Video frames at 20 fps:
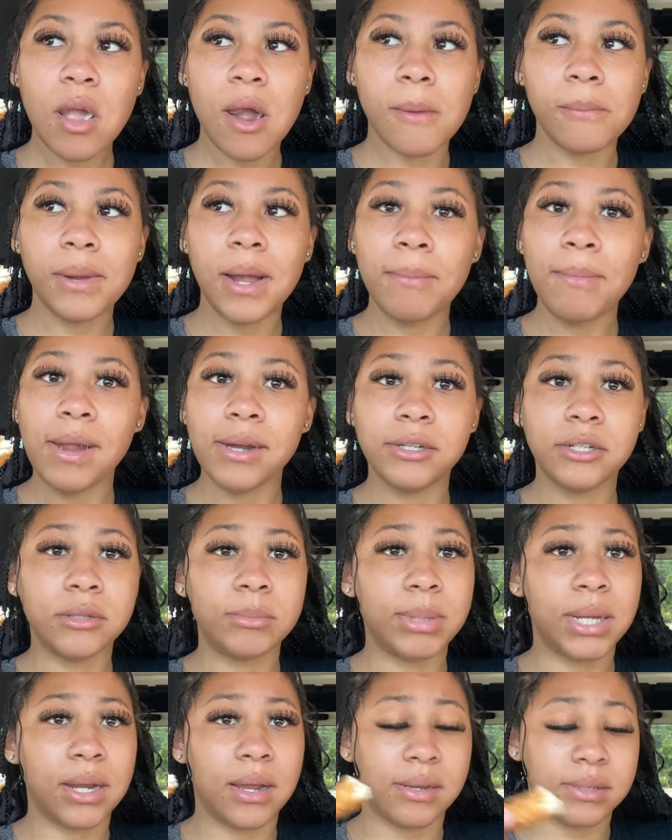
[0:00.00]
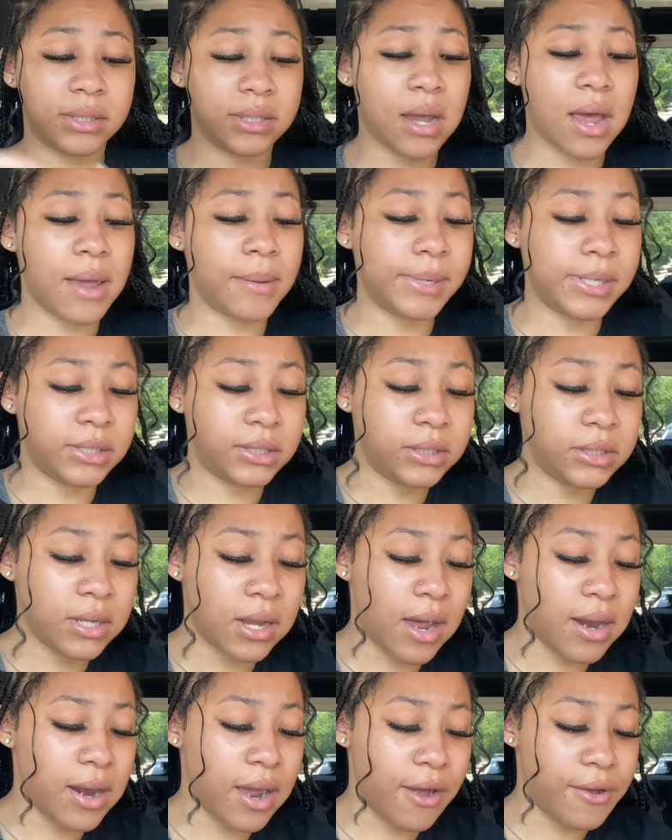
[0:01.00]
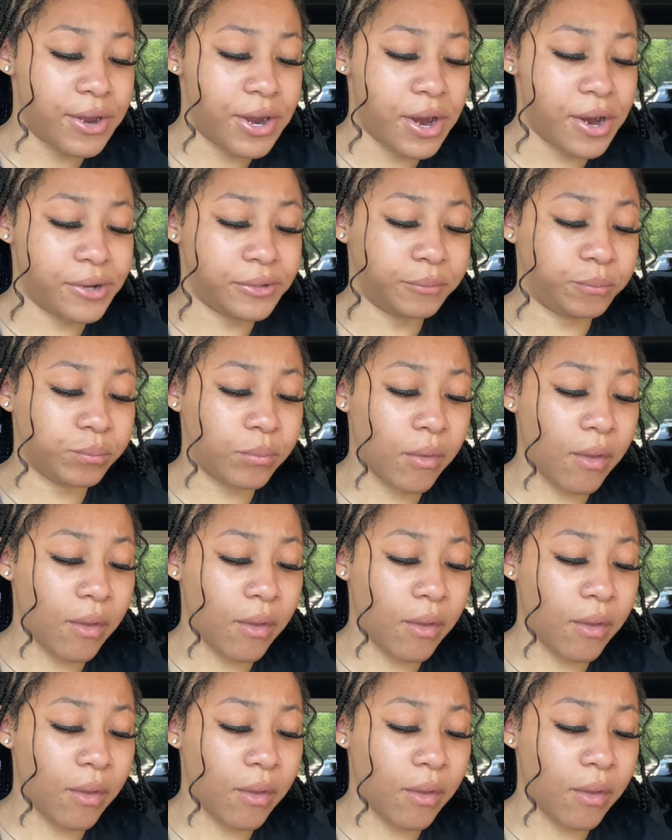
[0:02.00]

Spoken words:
My man go back inside because it's hot out here.